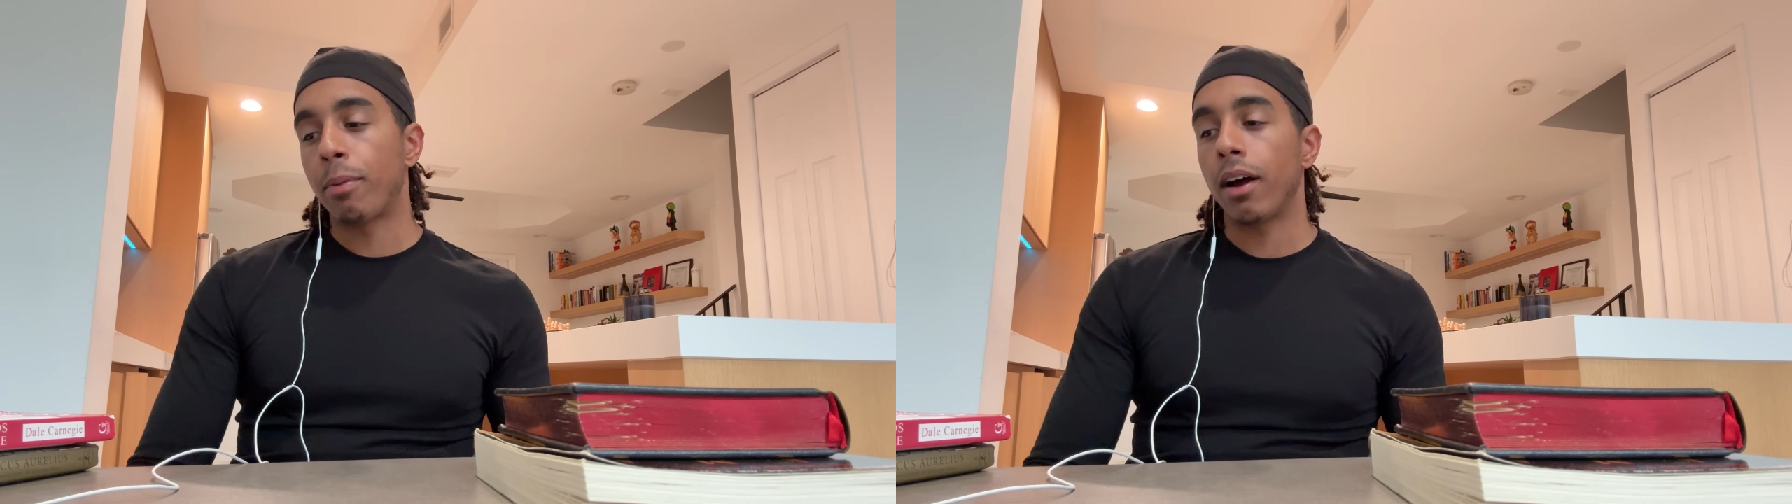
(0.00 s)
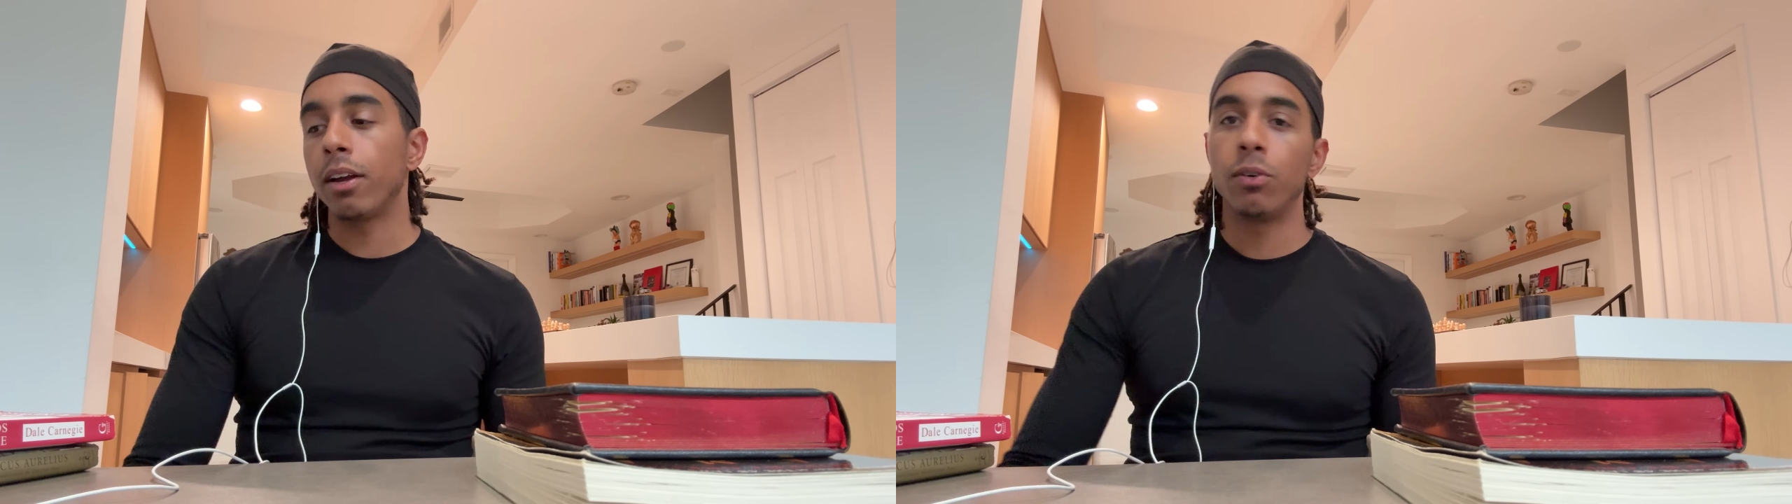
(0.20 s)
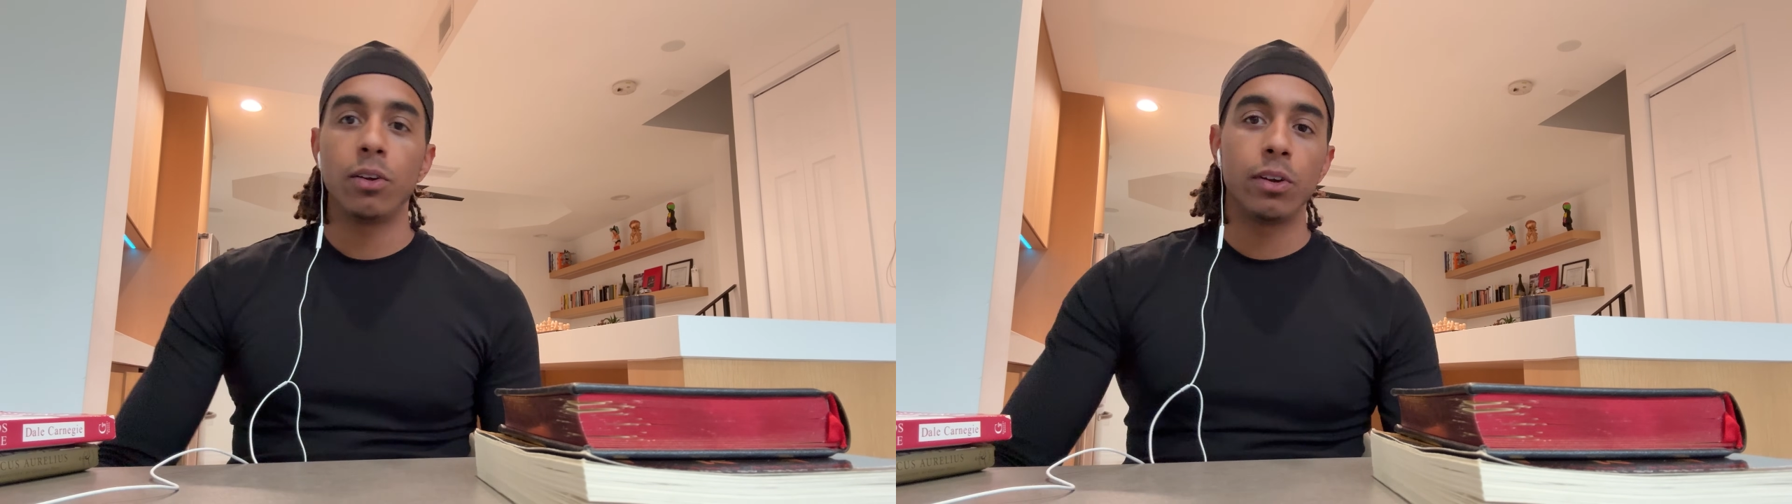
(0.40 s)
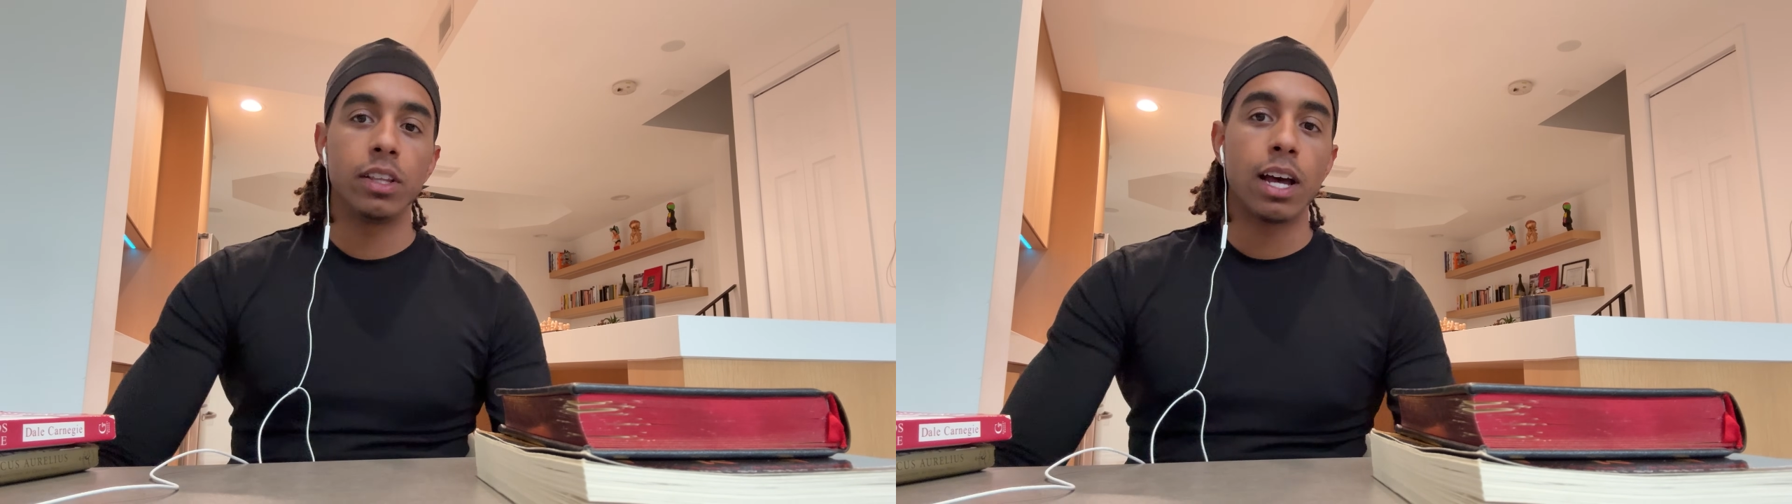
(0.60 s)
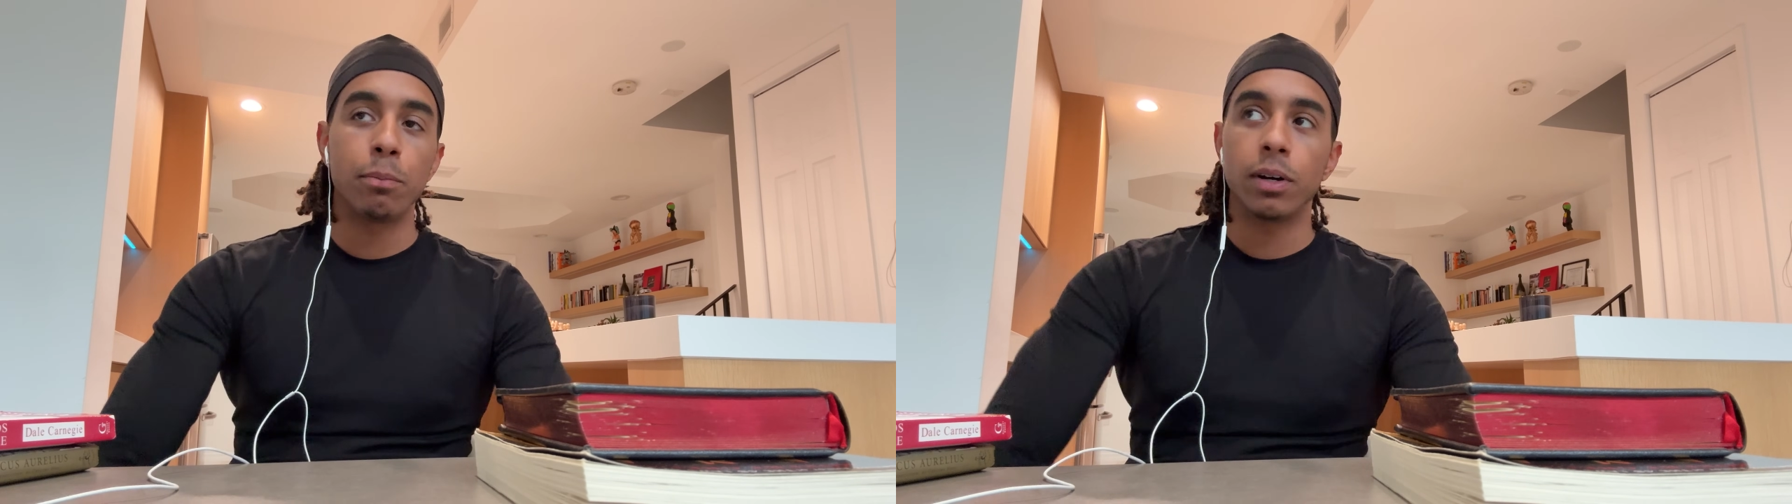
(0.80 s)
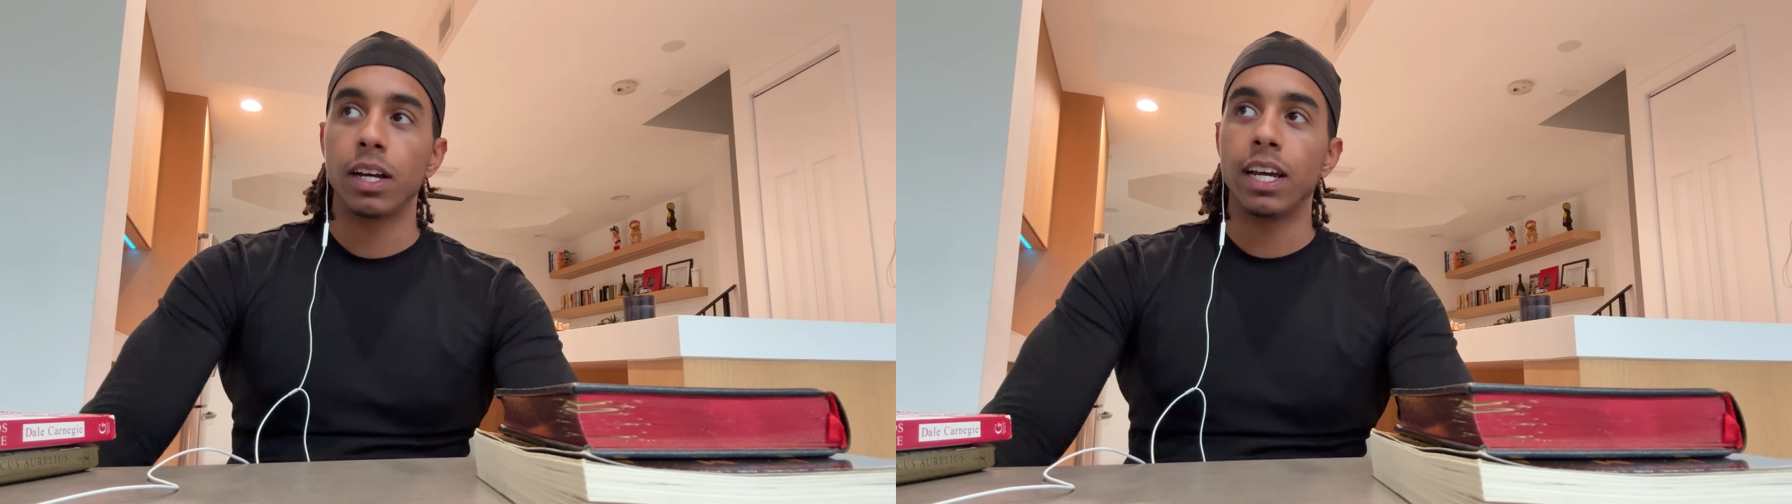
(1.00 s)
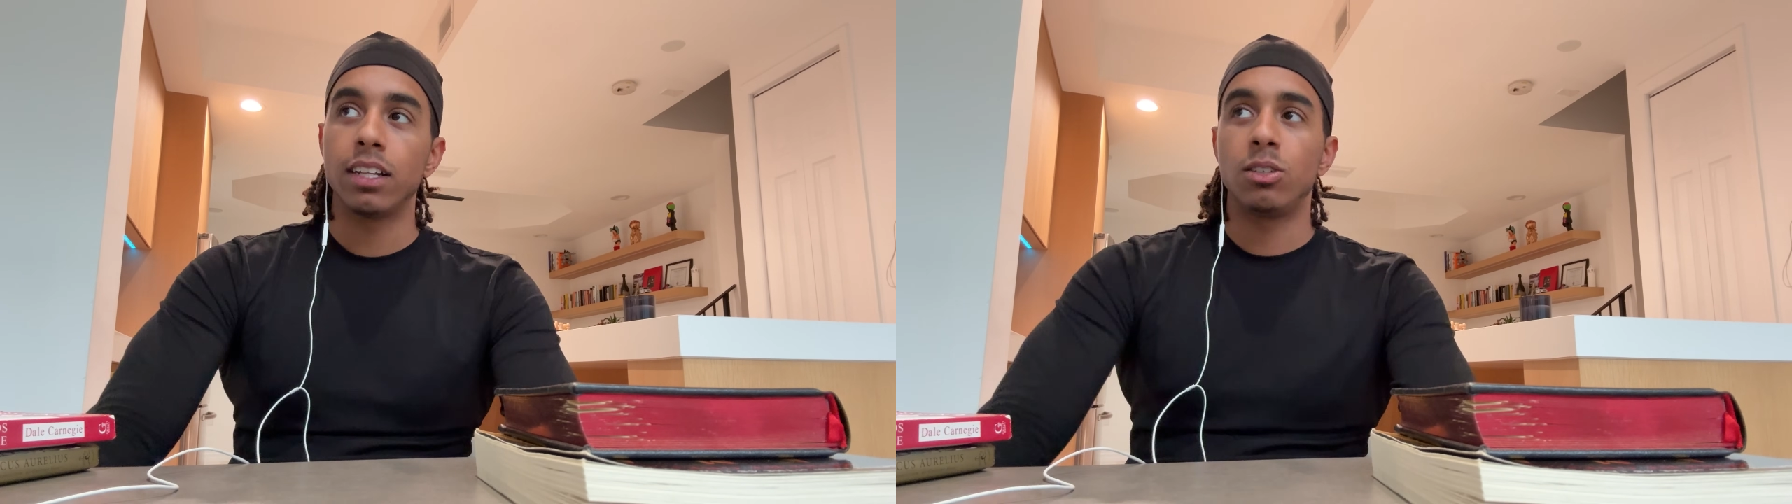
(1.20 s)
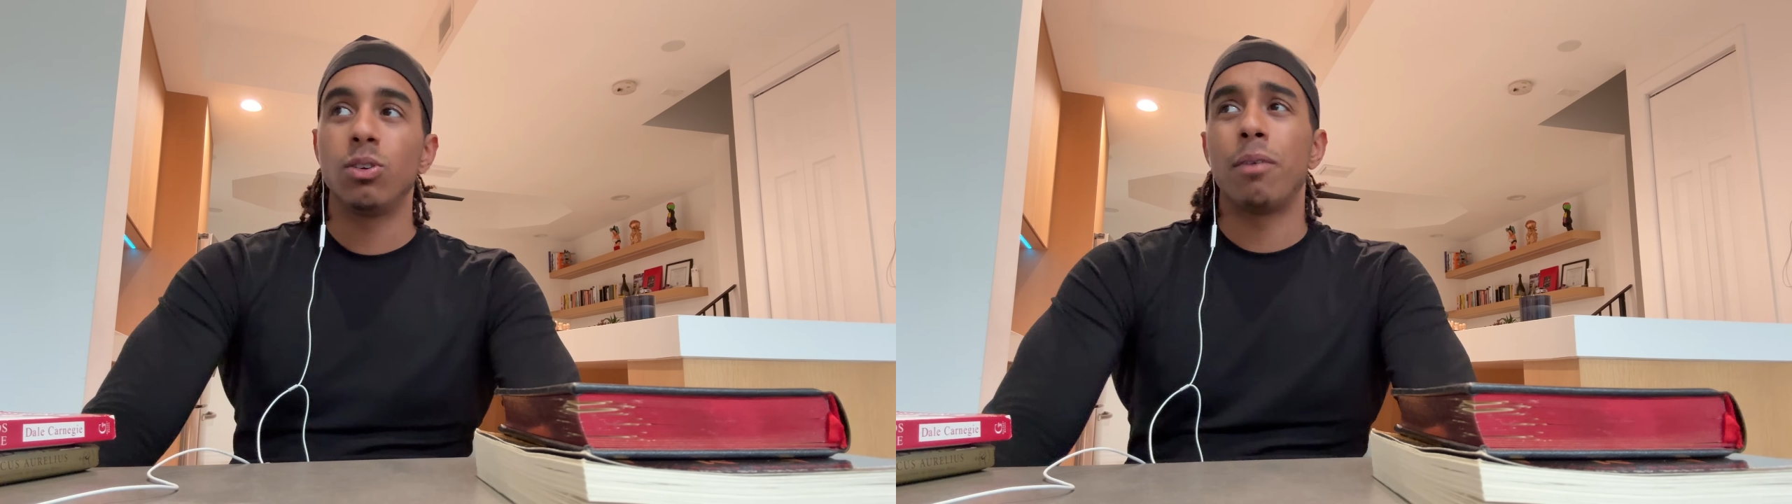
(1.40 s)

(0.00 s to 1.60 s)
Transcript: probably reread that book again too.